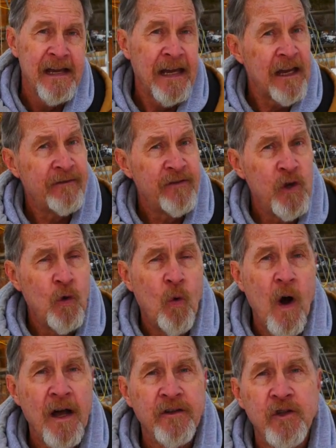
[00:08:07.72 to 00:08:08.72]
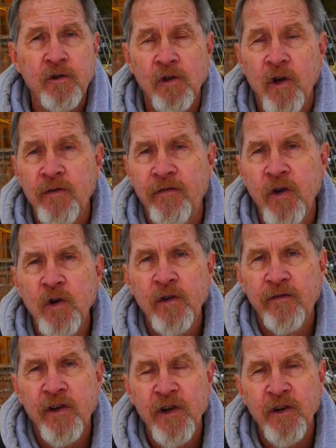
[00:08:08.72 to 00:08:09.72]
If you want to grow
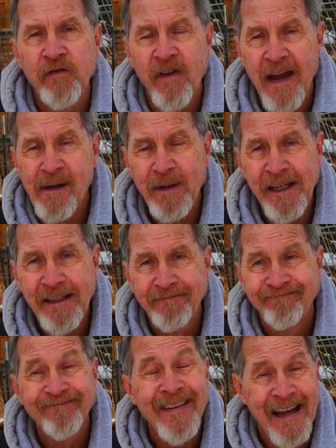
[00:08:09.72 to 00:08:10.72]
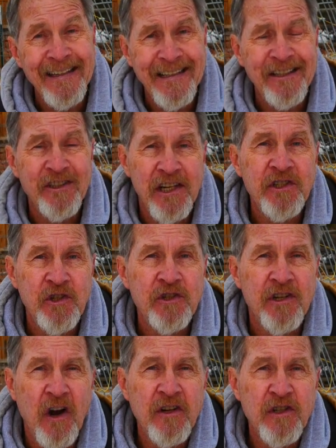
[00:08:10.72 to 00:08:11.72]
food for your family, I suggest you
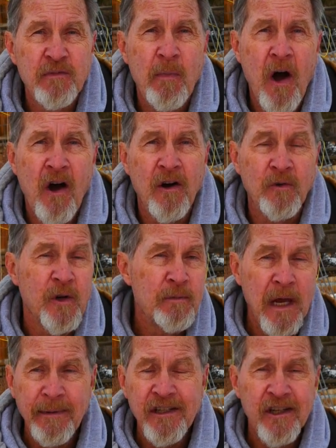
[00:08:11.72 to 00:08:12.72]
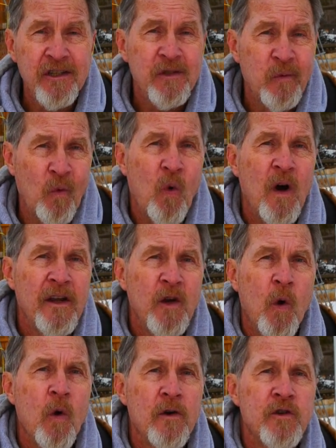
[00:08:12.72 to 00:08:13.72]
start small with maybe just one
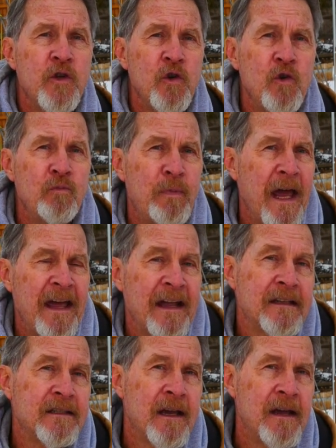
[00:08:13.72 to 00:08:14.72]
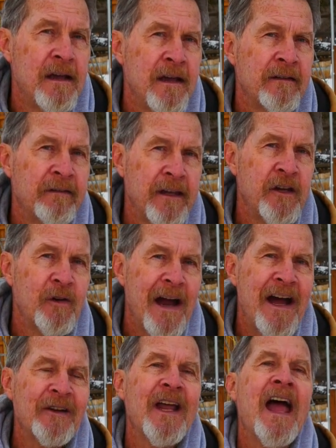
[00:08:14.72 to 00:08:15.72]
or two beds. Figure
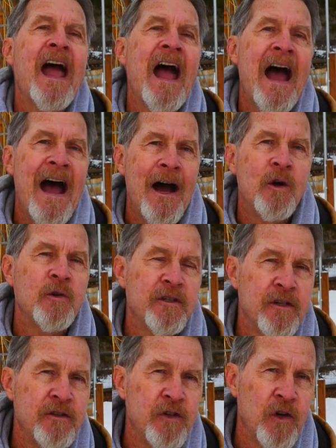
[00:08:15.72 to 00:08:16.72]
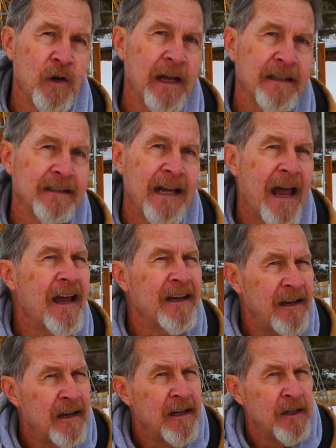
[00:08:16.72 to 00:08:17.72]
out how to do it
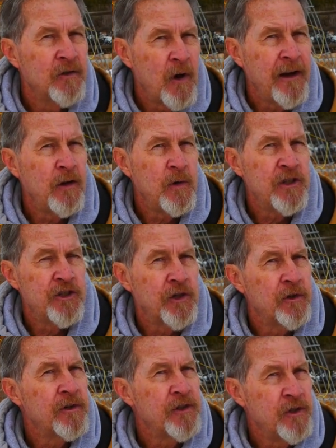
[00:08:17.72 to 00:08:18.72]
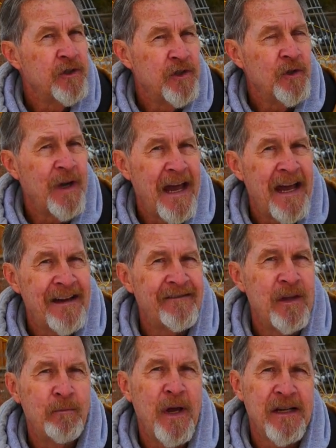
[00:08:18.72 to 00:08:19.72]
and try to ensure that you do
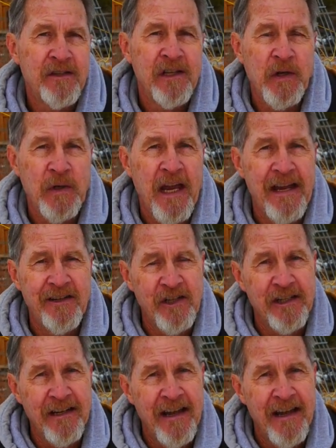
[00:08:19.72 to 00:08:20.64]
have the best location.